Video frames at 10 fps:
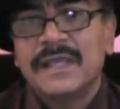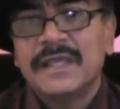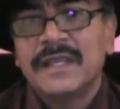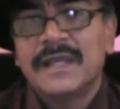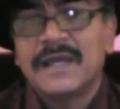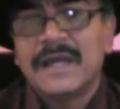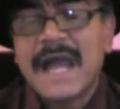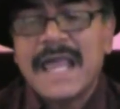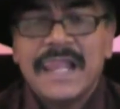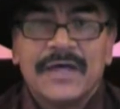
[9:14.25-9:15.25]
And
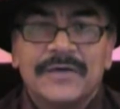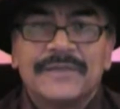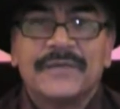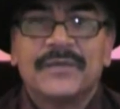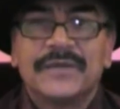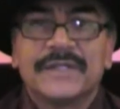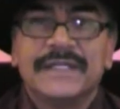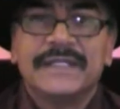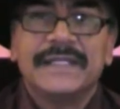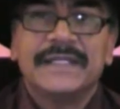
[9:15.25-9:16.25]
I loved the work
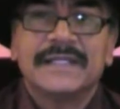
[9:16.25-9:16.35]
they did,